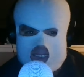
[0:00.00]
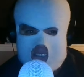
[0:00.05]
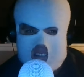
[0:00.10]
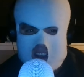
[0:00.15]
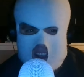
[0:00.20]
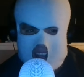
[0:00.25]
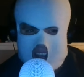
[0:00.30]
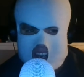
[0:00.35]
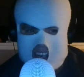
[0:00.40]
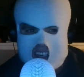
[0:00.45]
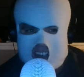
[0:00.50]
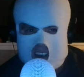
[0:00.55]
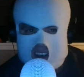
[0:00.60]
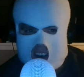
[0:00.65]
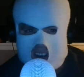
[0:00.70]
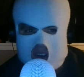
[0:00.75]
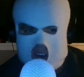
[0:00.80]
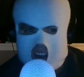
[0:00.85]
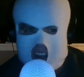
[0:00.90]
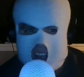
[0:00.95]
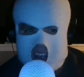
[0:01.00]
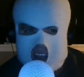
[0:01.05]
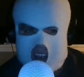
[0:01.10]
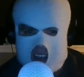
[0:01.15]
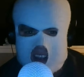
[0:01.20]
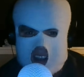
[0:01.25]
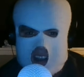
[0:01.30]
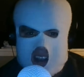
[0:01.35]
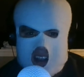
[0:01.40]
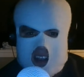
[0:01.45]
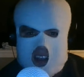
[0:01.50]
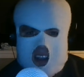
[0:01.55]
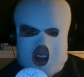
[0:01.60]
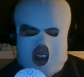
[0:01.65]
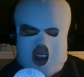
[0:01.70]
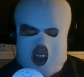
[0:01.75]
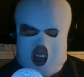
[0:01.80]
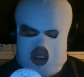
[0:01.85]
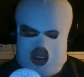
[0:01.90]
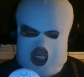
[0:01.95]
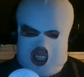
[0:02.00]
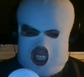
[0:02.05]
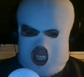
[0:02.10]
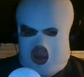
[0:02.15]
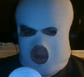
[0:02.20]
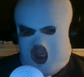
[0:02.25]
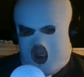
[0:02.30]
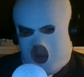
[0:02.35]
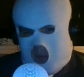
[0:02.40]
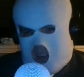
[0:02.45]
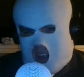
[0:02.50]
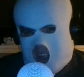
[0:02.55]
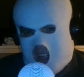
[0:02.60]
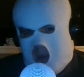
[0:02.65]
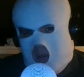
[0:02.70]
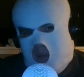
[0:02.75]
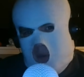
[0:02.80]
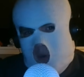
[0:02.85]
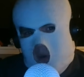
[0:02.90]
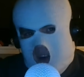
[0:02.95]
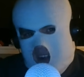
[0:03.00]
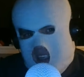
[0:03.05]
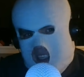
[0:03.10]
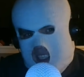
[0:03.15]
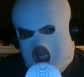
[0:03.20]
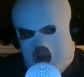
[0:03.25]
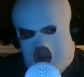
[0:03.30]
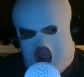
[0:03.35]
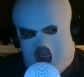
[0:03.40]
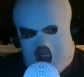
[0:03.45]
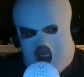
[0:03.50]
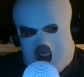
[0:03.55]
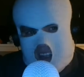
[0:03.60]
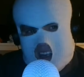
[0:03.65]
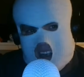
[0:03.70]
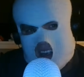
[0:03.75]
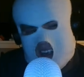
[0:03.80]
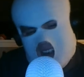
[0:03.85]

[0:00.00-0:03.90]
Light agree. If it's something really important to me, then,